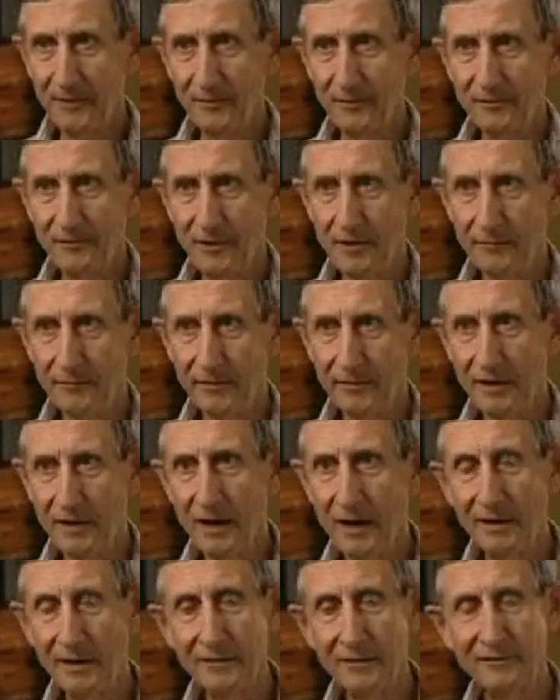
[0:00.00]
He's now
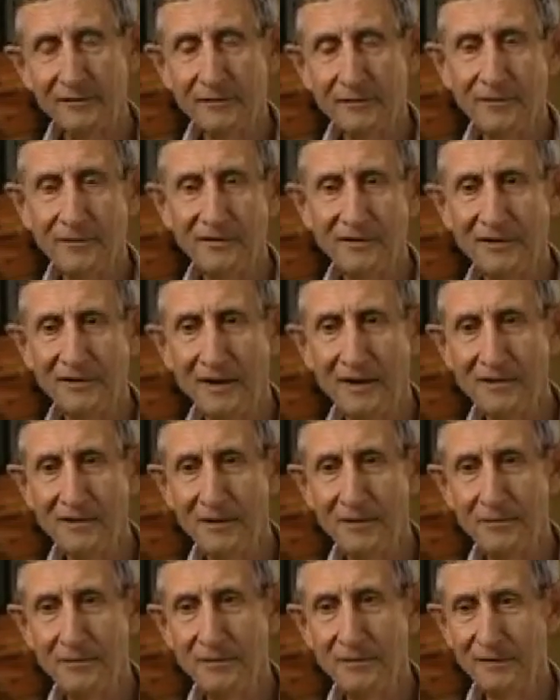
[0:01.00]
retired. He's
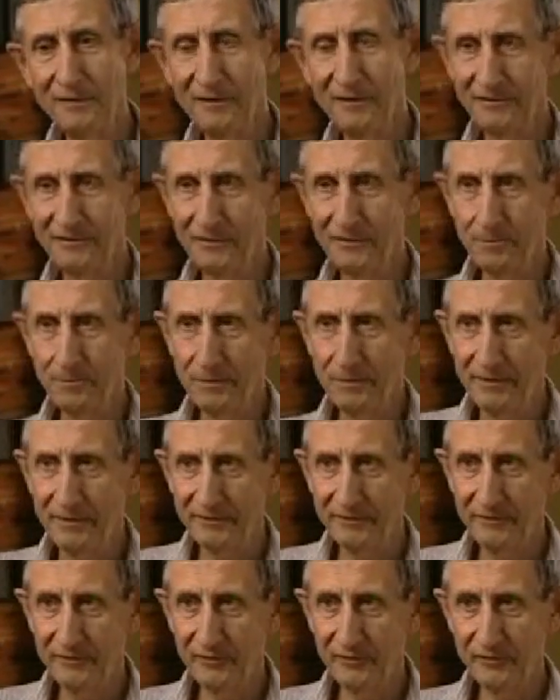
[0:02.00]
83, and he still
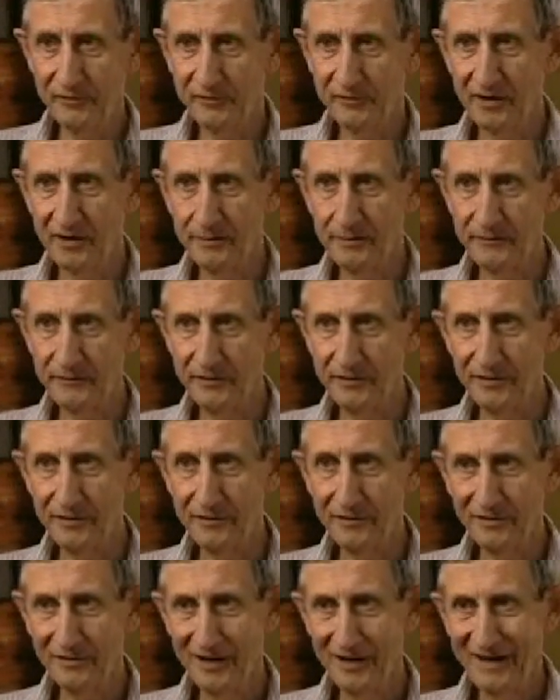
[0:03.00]
plays a vicious game of
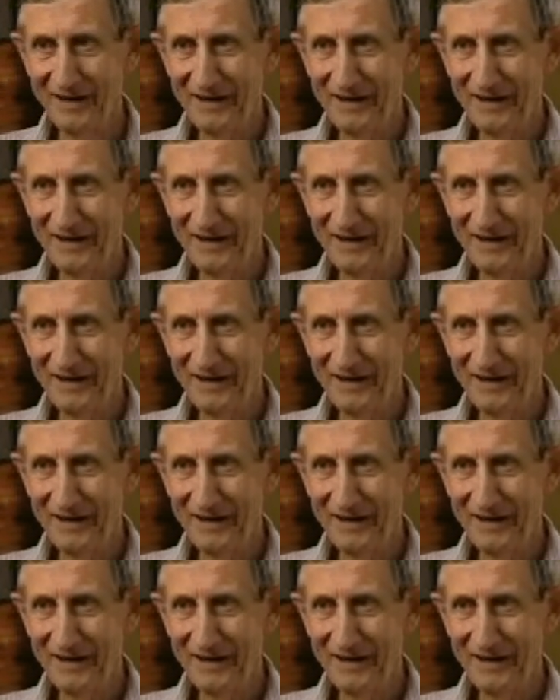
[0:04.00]
tennis.